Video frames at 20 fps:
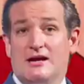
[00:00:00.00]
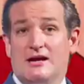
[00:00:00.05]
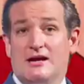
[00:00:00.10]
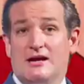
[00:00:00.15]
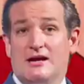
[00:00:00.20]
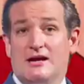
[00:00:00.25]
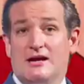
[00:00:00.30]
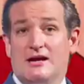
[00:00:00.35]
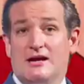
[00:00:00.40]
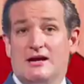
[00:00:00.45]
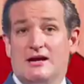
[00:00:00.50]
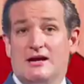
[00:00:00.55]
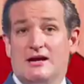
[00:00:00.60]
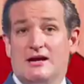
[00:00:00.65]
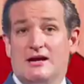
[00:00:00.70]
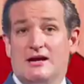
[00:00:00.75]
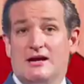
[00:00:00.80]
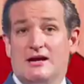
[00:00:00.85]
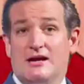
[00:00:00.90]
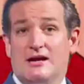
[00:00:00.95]

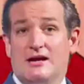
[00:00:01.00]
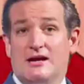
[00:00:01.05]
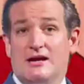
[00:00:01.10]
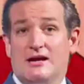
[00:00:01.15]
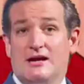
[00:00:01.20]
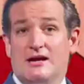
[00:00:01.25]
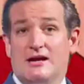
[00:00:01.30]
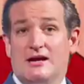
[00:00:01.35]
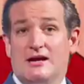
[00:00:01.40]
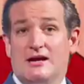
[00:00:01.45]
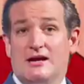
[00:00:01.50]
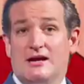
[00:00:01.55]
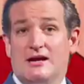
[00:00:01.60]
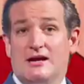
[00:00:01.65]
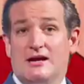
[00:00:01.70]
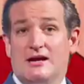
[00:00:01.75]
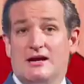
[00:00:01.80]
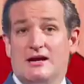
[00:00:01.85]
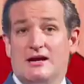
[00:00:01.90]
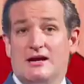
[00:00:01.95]

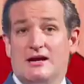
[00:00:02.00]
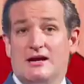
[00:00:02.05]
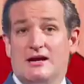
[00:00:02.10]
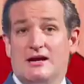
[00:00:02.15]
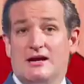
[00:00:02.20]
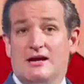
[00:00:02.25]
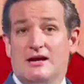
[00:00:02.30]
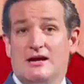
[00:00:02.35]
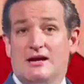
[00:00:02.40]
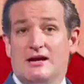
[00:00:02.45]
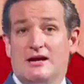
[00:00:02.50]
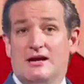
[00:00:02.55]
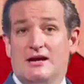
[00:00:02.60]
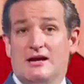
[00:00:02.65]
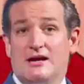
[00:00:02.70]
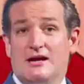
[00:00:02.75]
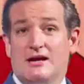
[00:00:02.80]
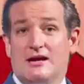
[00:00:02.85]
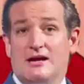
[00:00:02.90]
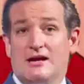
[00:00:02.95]

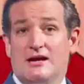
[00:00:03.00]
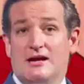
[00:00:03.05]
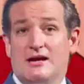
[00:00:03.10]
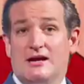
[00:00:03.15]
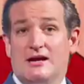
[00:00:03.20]
(silent)